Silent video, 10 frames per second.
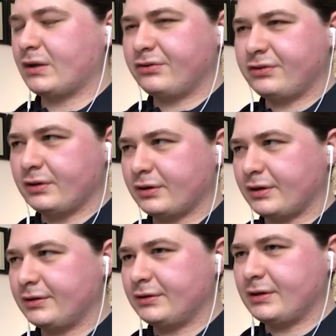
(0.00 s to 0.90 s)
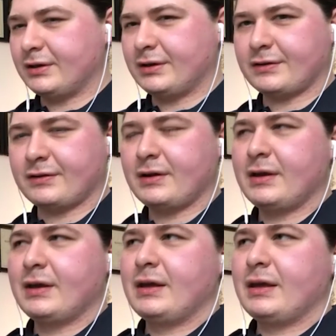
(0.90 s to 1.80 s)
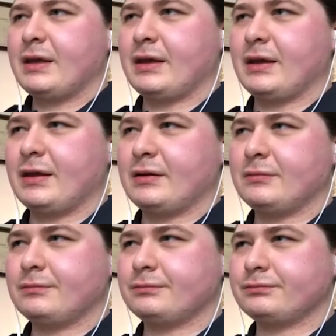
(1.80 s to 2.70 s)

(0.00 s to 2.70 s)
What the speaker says: silicon in it. And